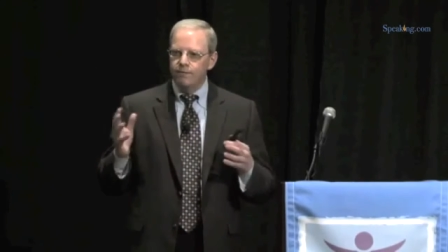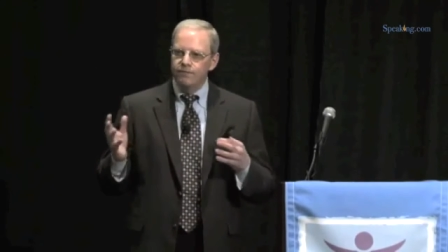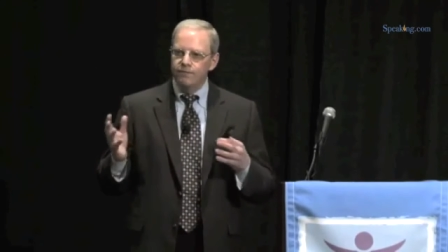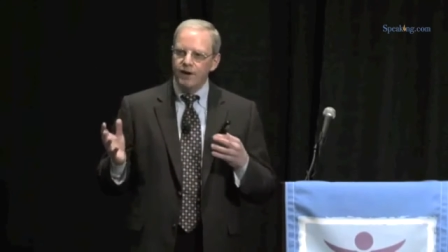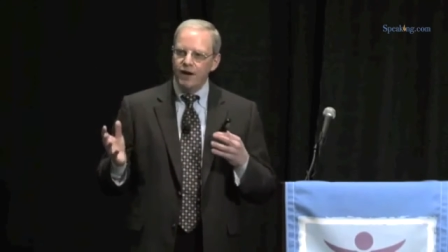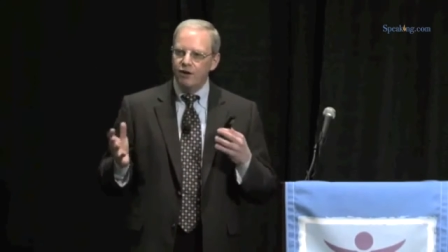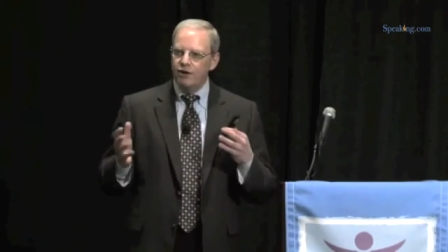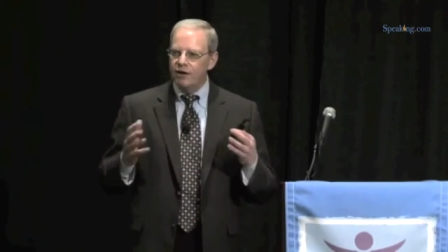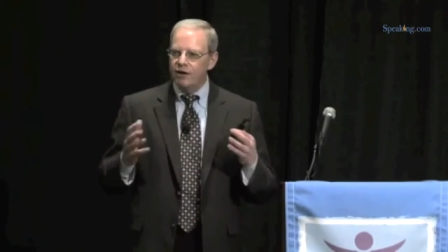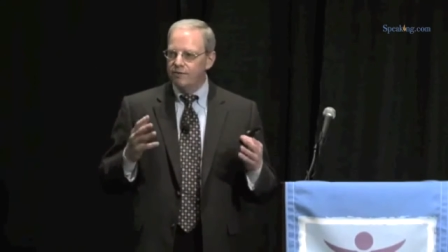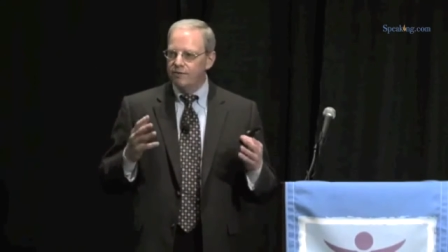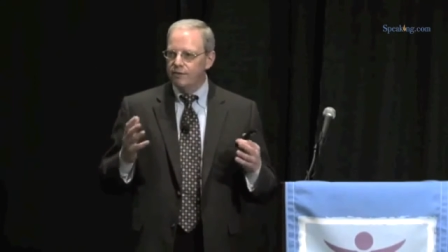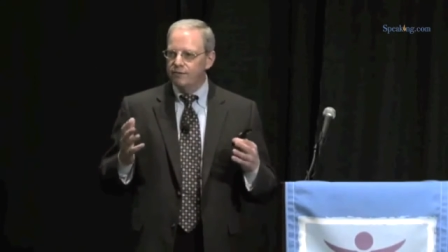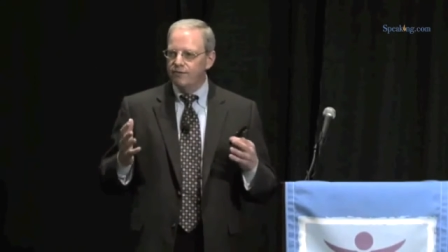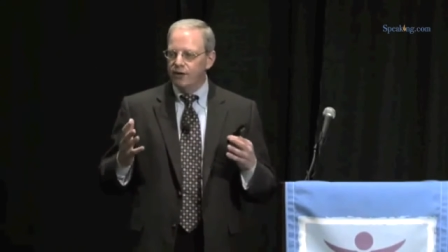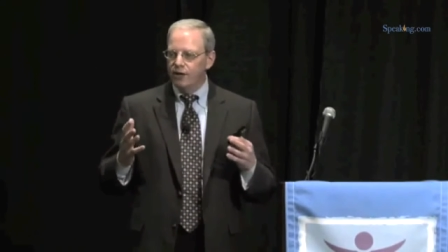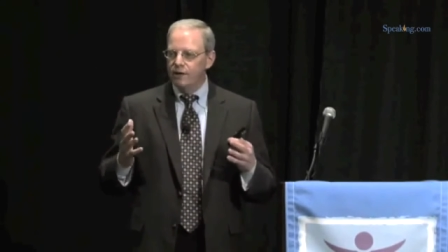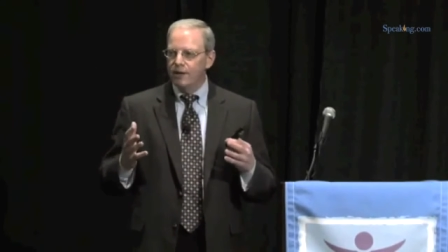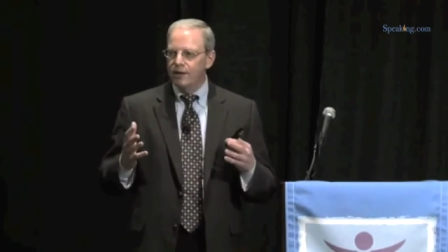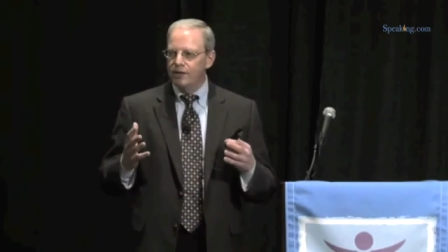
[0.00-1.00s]
vary
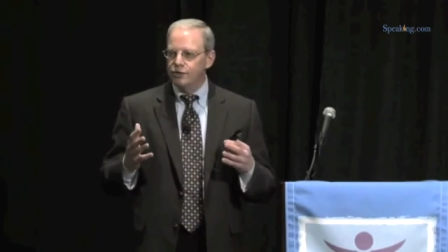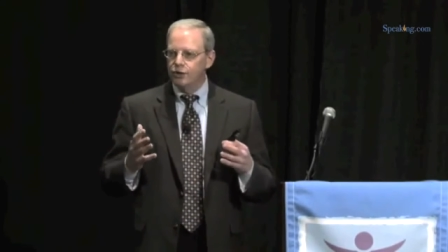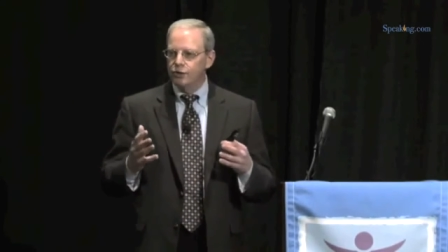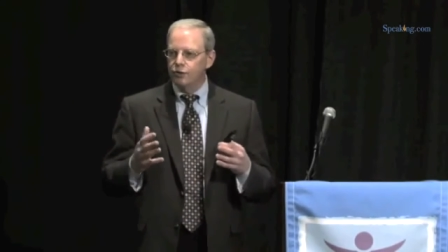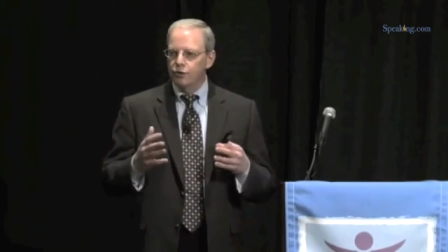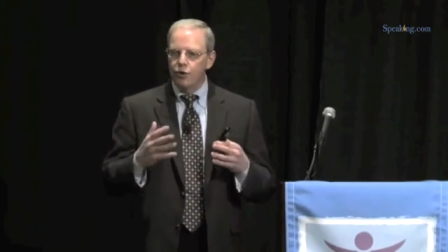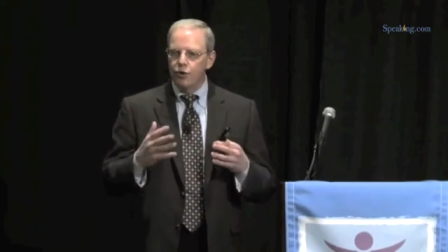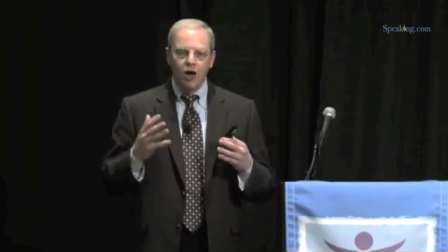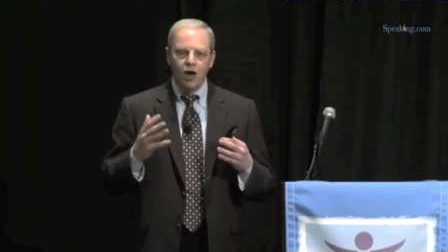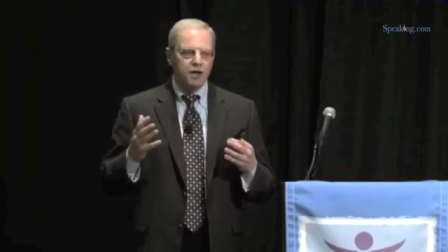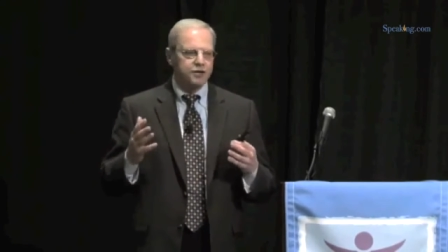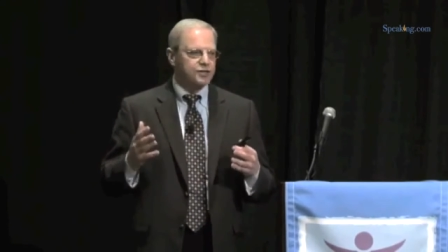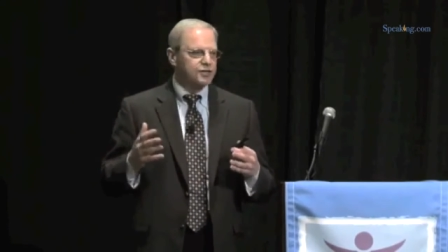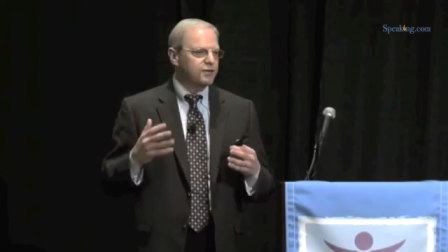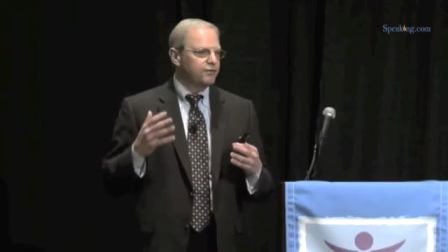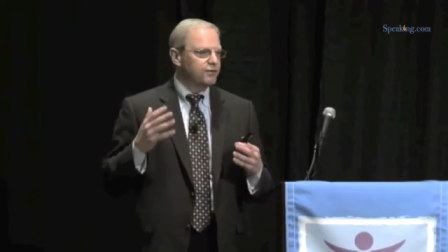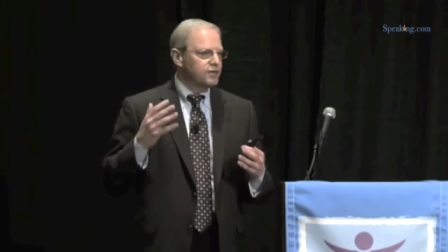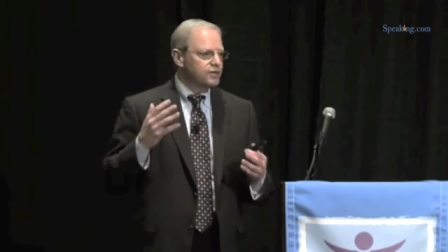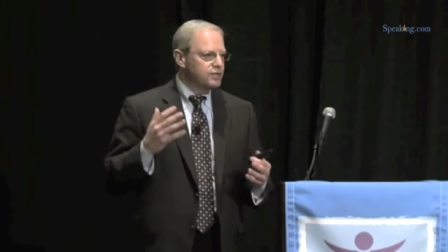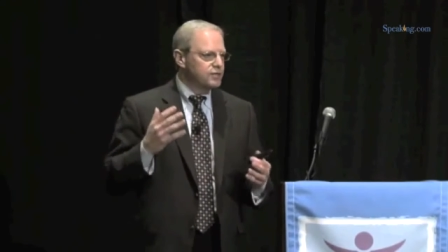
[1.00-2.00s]
very much across
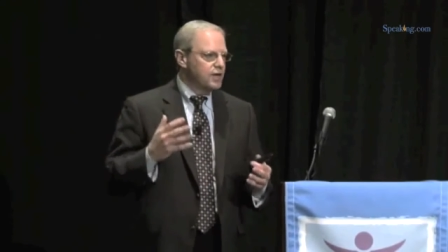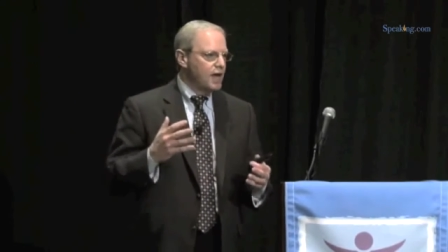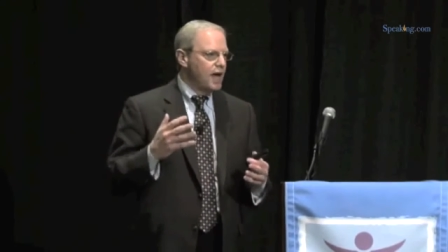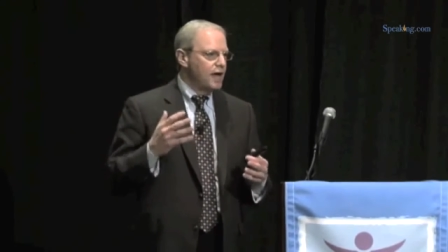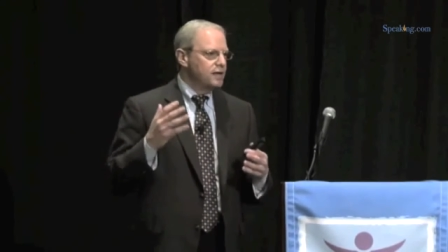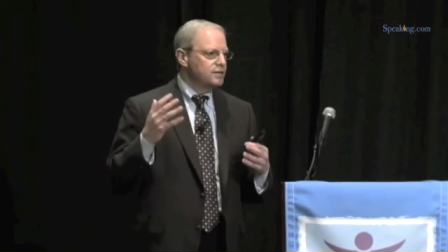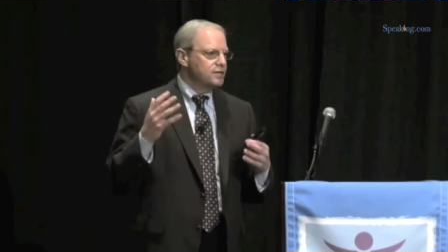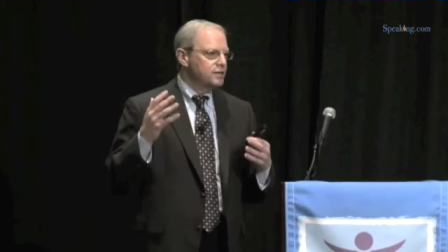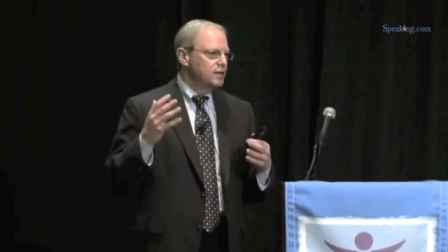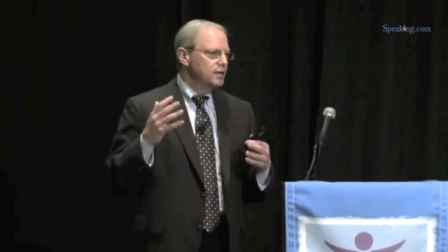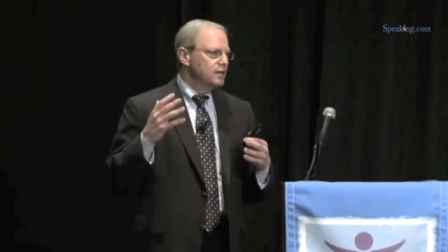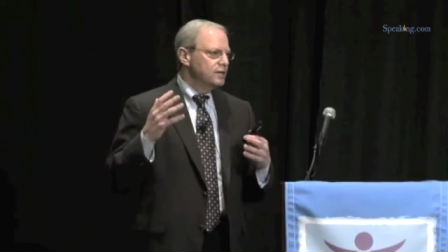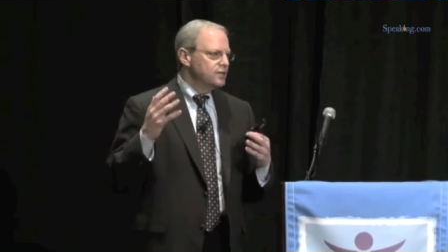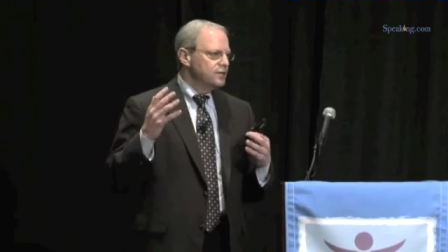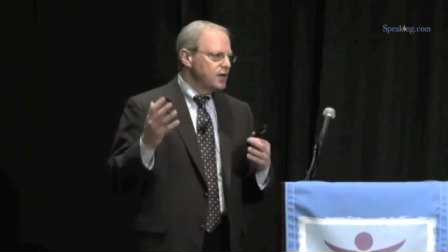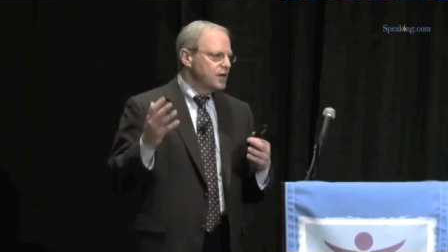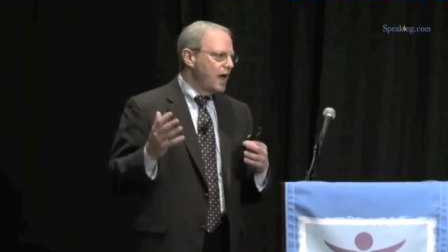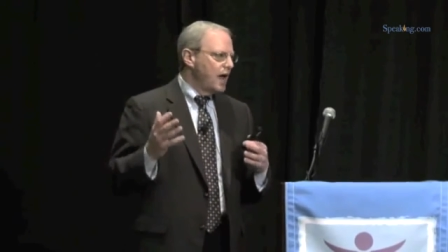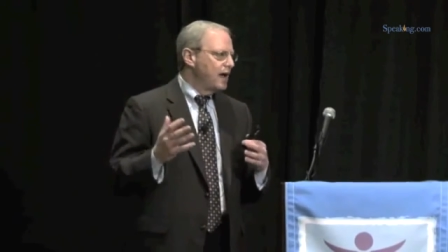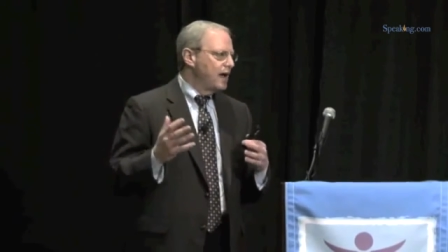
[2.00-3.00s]
different sites,
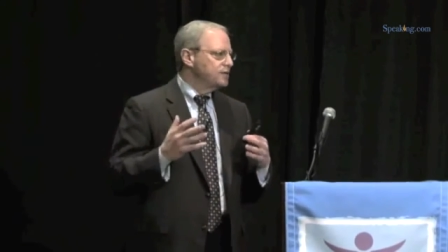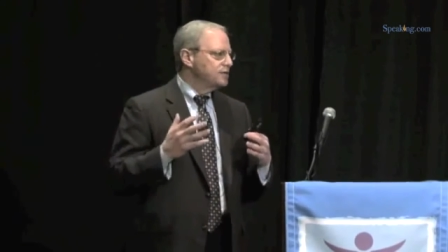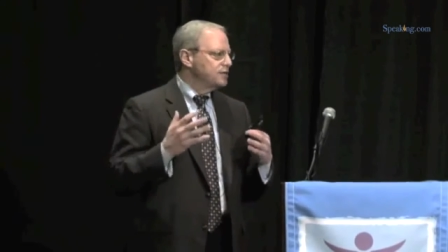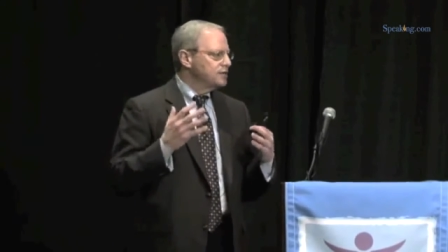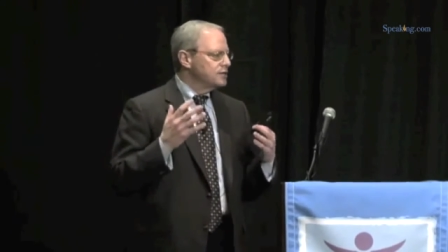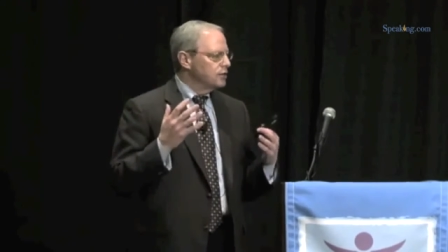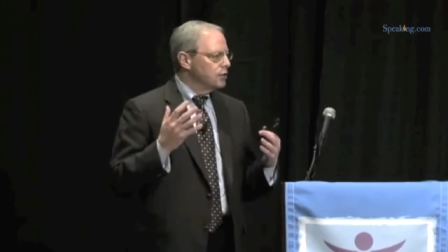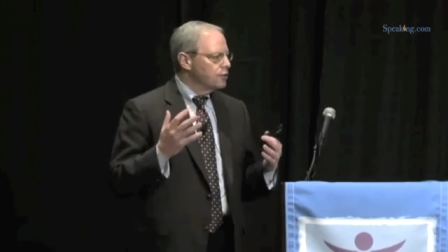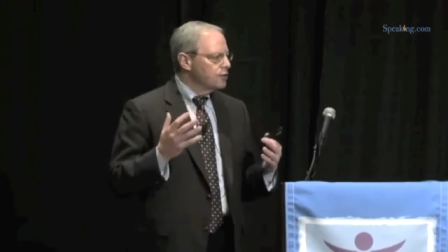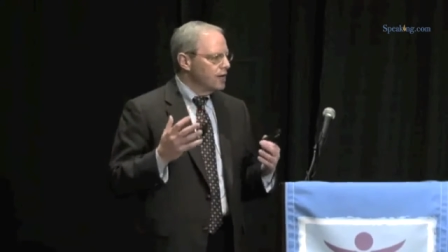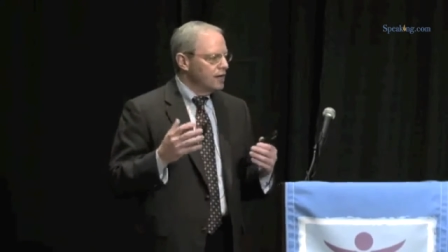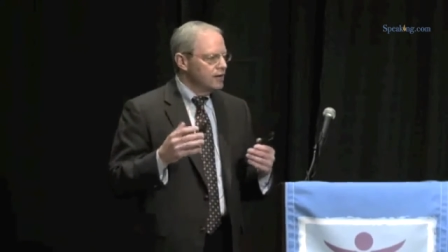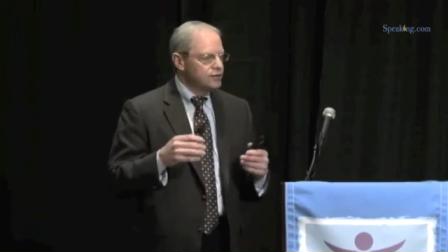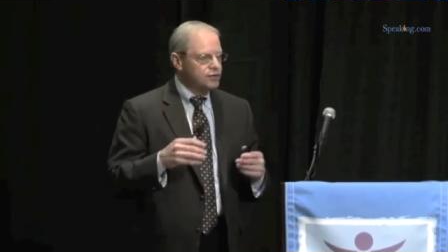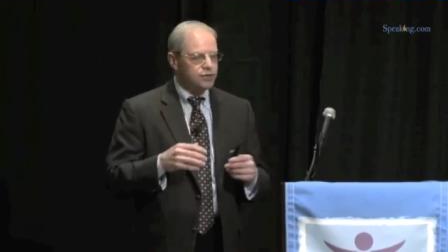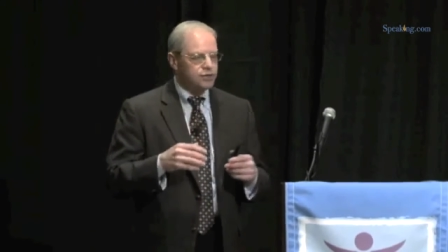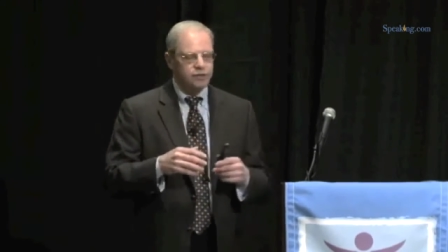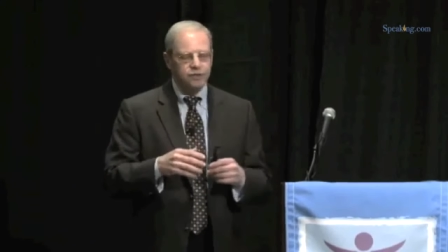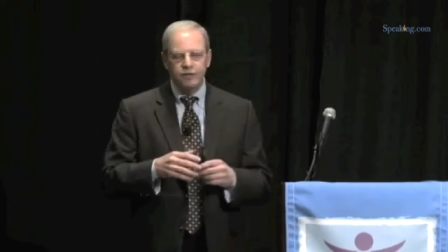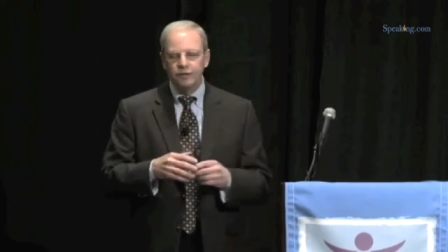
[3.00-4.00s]
sizes,
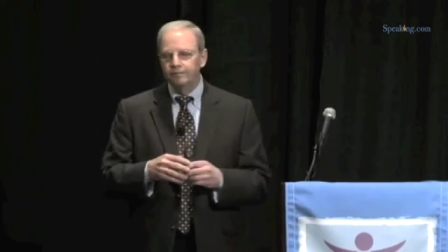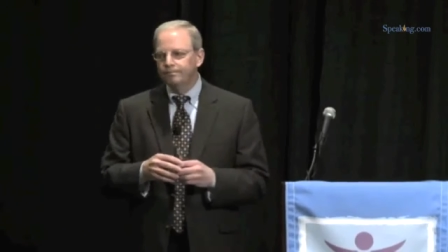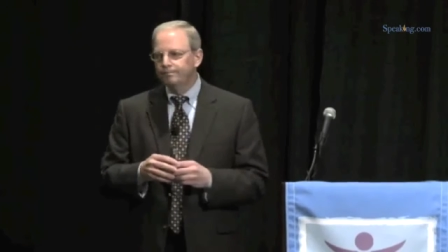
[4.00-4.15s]
locations.